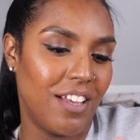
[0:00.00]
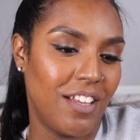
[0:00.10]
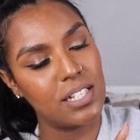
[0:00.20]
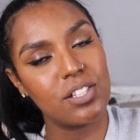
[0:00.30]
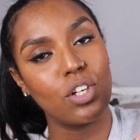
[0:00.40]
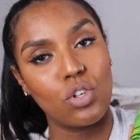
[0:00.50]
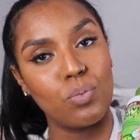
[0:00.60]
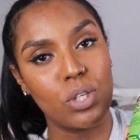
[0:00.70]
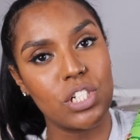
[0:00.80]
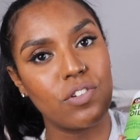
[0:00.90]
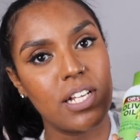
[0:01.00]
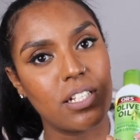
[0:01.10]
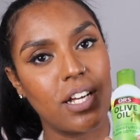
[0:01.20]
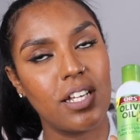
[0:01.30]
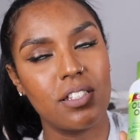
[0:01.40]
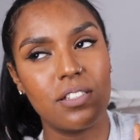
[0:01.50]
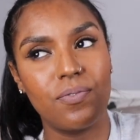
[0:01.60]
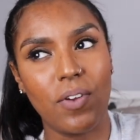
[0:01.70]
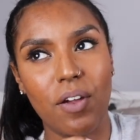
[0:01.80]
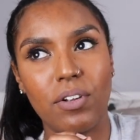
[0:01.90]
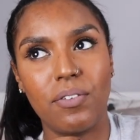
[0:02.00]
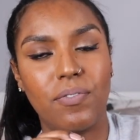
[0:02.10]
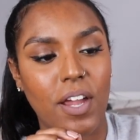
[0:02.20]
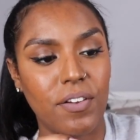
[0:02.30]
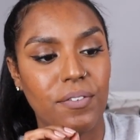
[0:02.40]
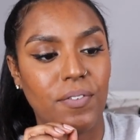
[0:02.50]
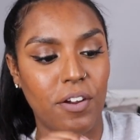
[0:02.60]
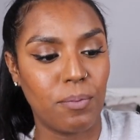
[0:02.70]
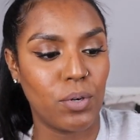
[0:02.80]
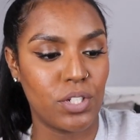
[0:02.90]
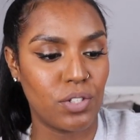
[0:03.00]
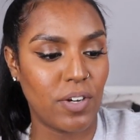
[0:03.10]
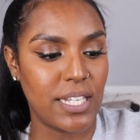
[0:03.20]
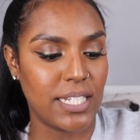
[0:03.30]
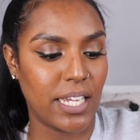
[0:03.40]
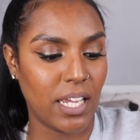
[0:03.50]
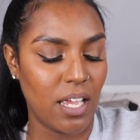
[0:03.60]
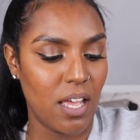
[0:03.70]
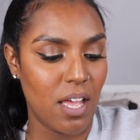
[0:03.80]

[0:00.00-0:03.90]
This is a good moisturizer. It's very moisturizing.